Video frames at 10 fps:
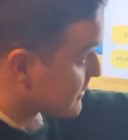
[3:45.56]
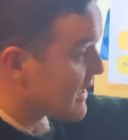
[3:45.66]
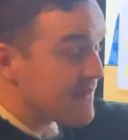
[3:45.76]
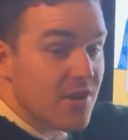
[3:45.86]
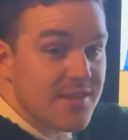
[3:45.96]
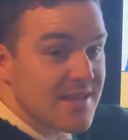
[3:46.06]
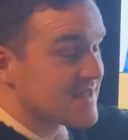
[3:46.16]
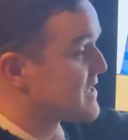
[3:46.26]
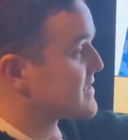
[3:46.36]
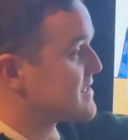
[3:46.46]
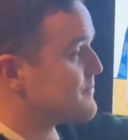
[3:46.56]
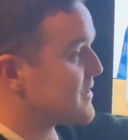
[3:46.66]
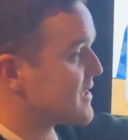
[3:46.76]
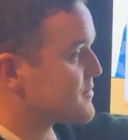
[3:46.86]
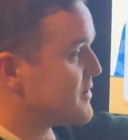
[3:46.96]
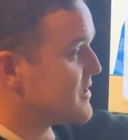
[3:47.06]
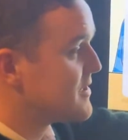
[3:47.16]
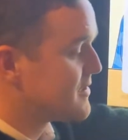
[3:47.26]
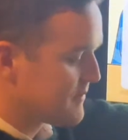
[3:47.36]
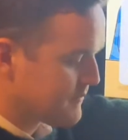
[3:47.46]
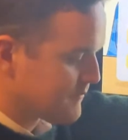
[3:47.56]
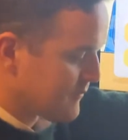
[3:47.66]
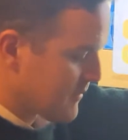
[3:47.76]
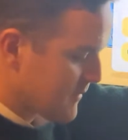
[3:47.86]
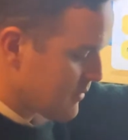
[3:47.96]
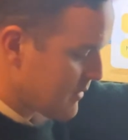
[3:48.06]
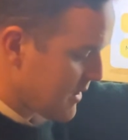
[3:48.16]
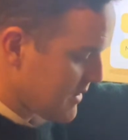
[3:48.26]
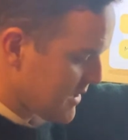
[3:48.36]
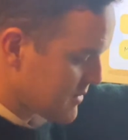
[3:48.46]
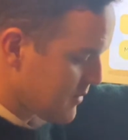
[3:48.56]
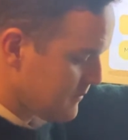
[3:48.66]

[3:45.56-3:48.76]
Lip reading: the exact same thing as we did. Okay, next one.